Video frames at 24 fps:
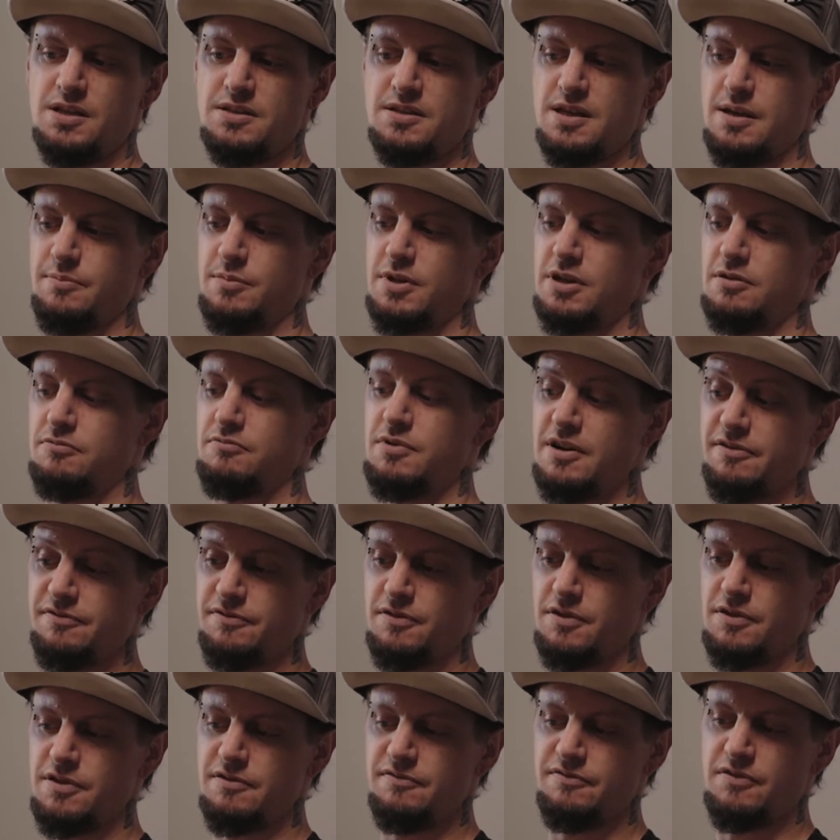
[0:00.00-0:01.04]
jamming a
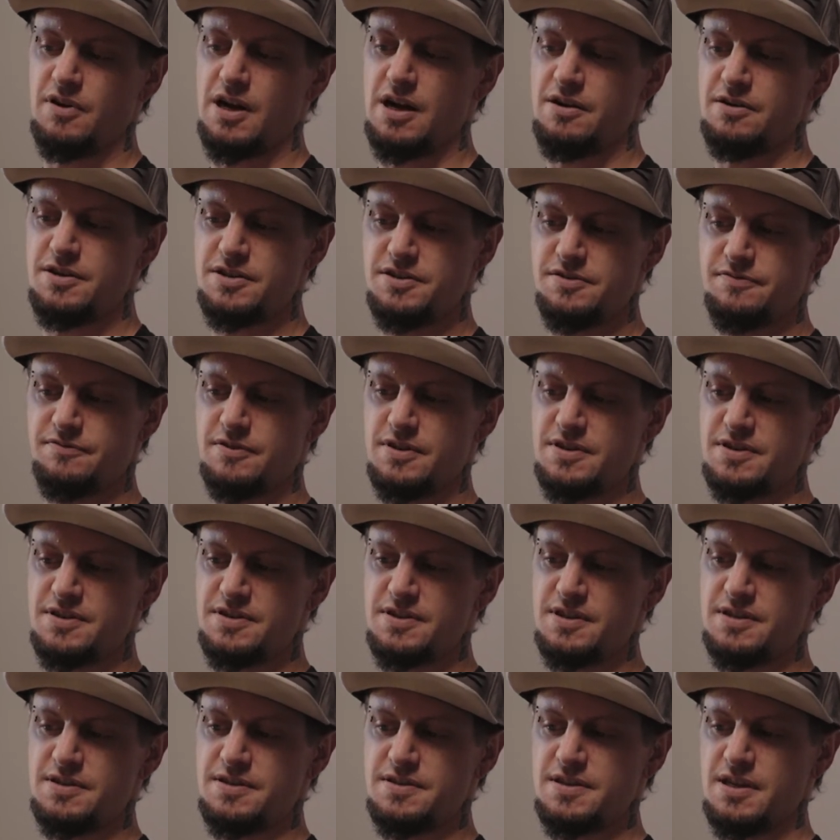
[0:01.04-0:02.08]
riff on the Virus, for
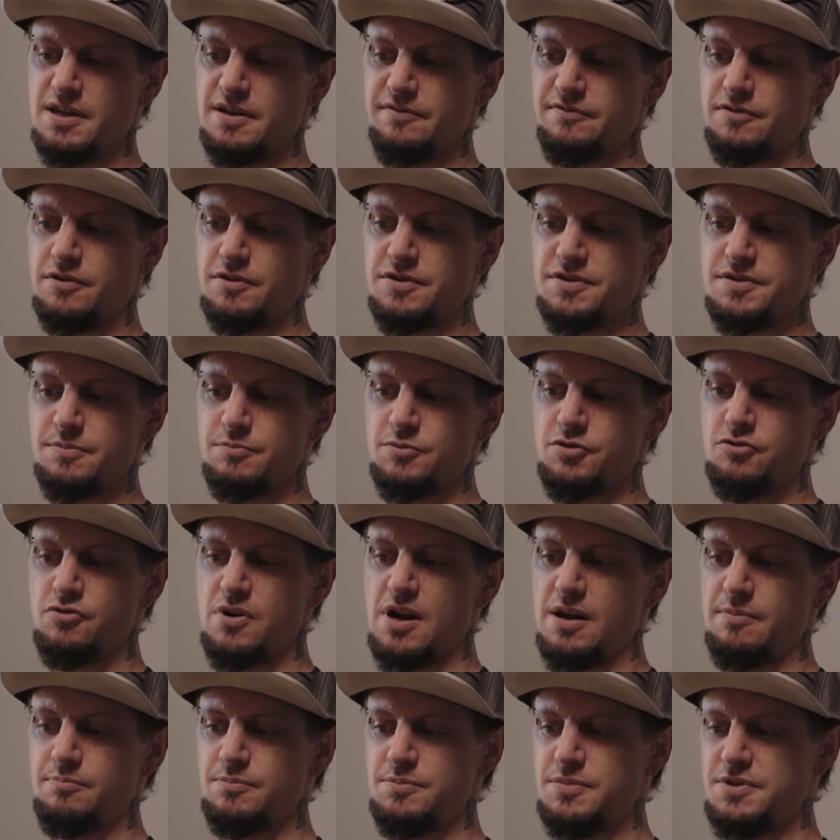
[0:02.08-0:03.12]
instance, and I've got some
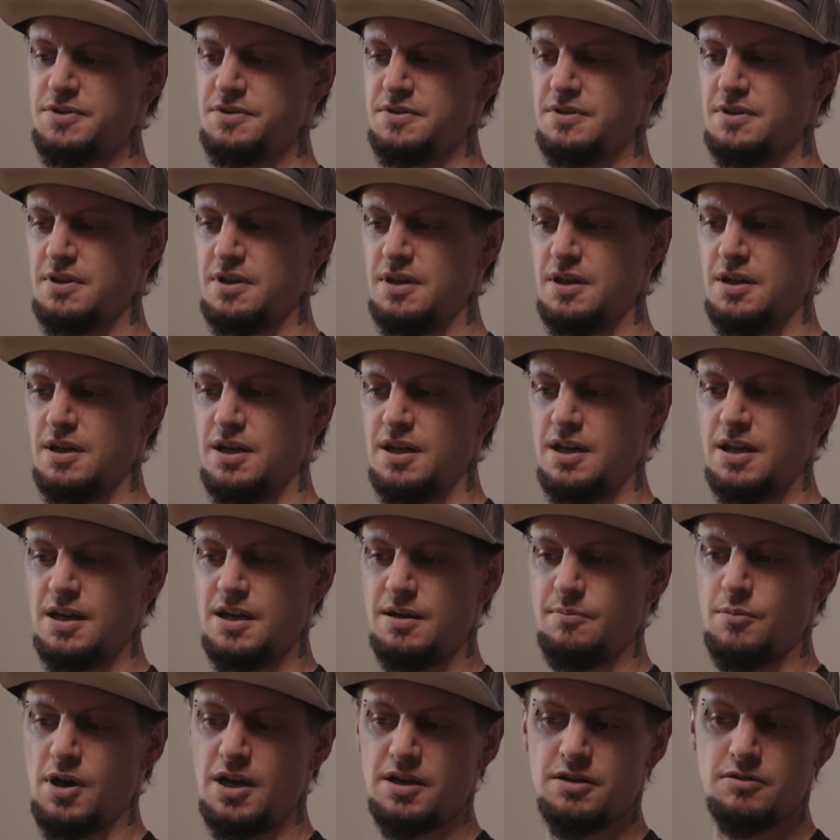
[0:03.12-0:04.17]
drums,
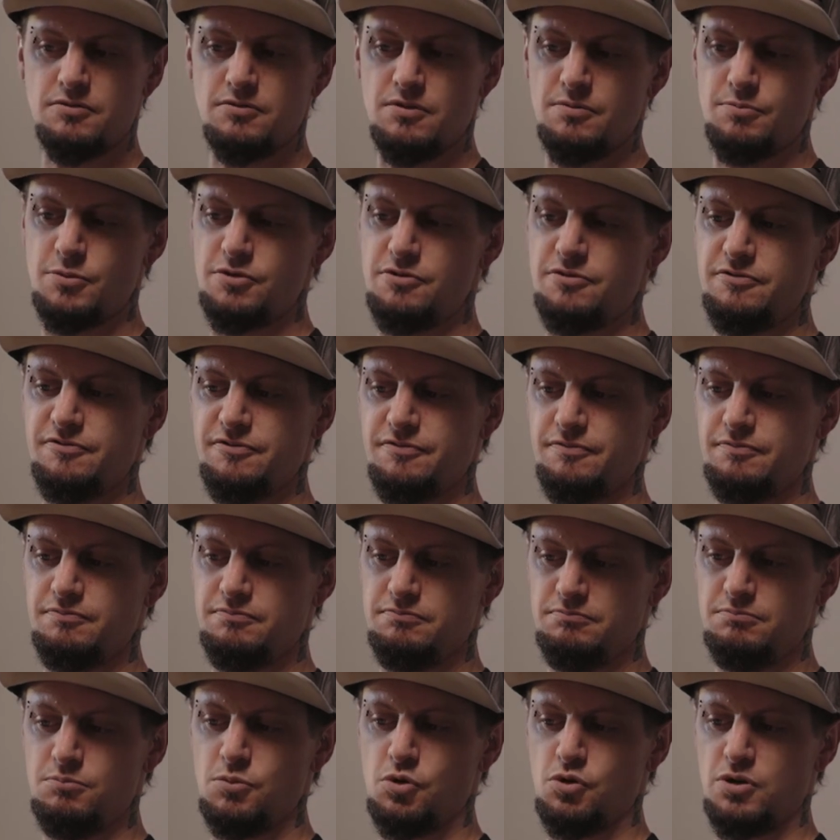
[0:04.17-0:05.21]
I can remove
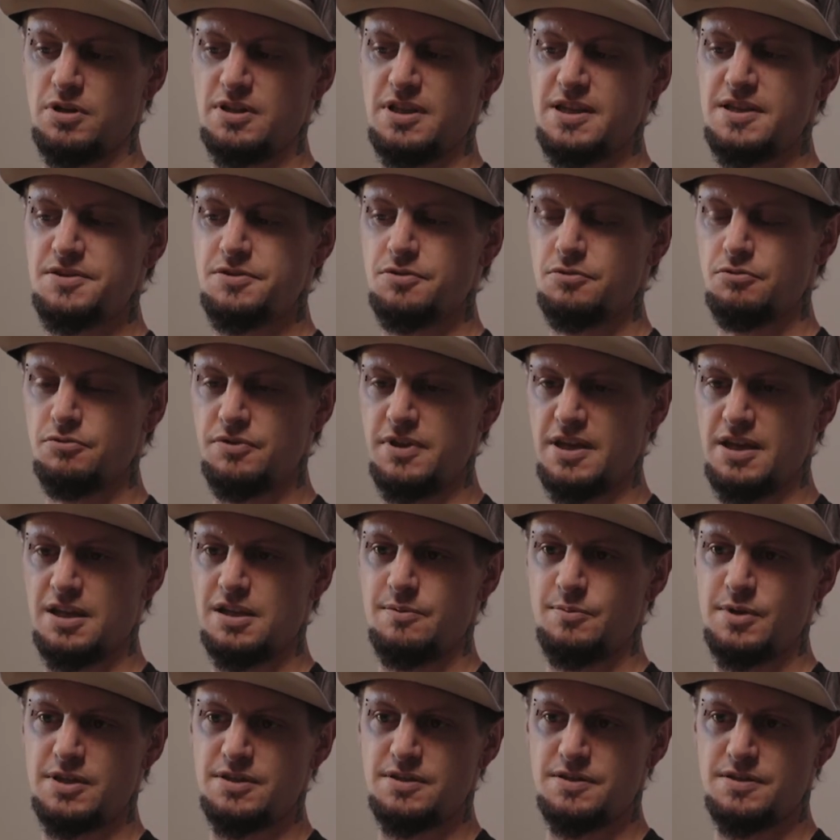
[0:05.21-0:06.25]
more or less all the
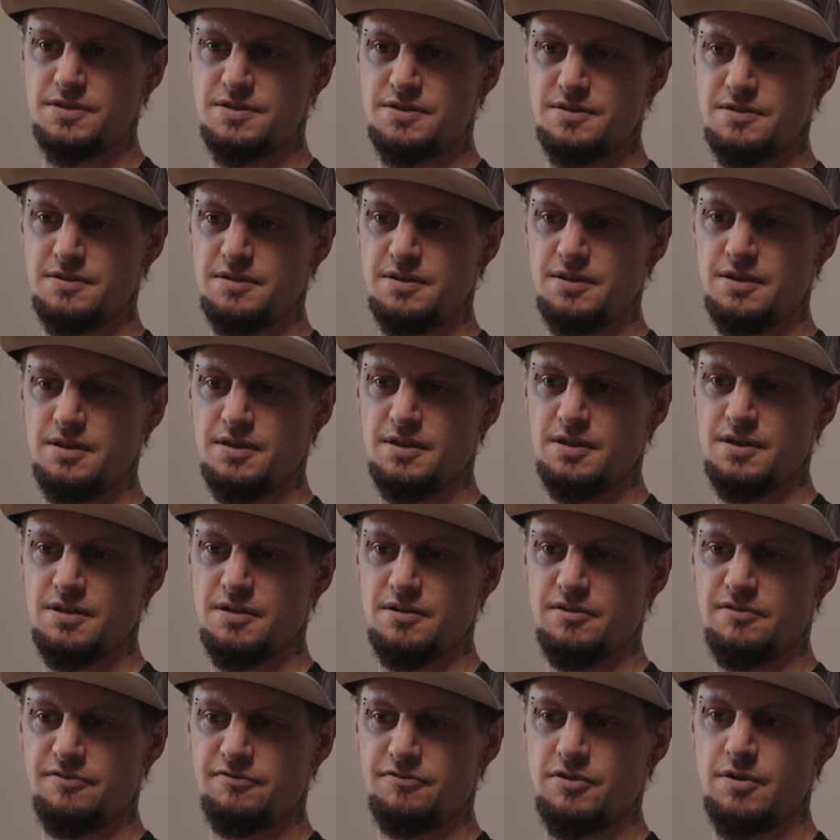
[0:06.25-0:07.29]
elements
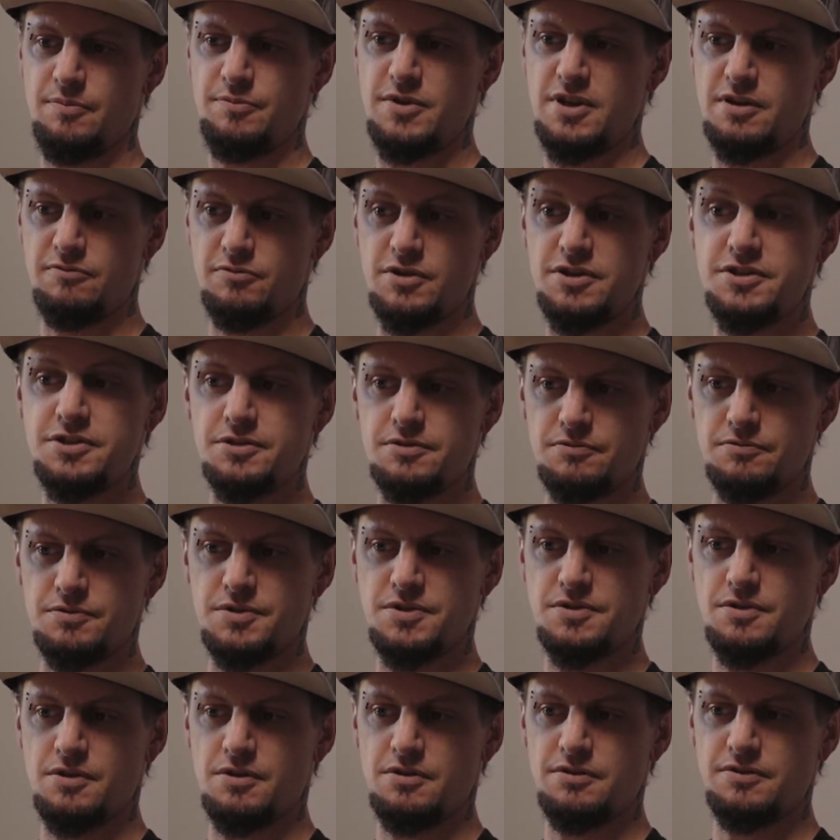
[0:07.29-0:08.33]
from the
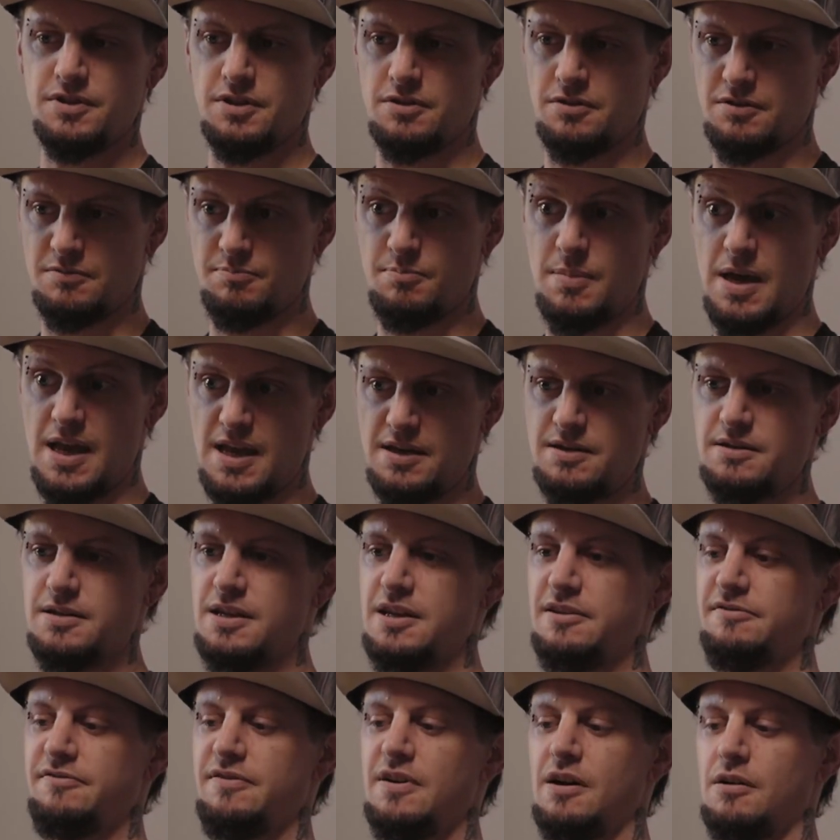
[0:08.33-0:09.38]
original song that I'd made
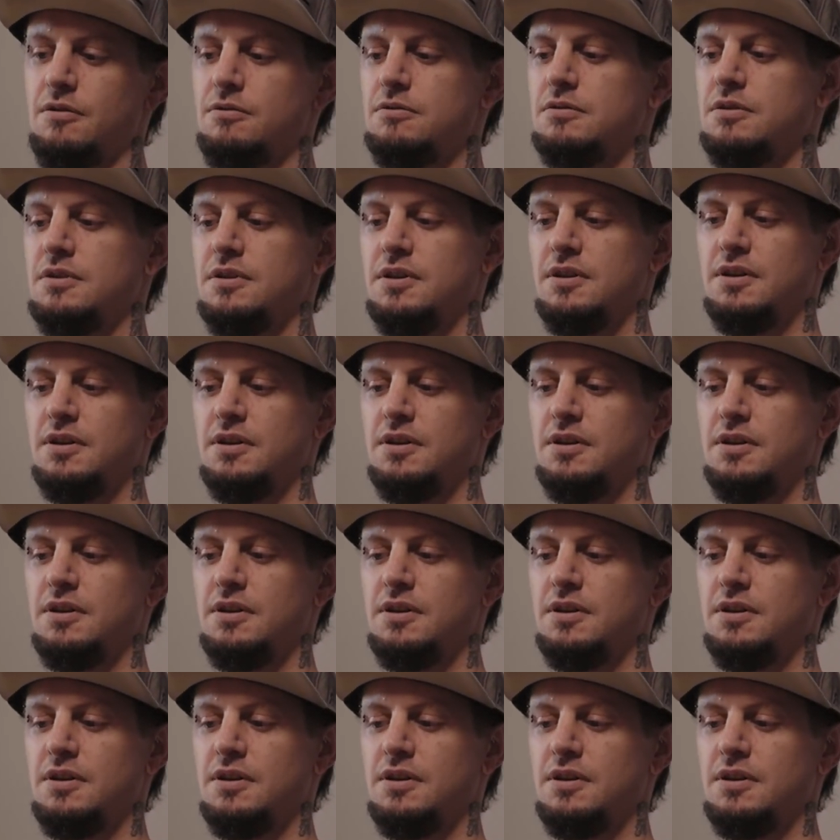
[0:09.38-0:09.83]
in FL,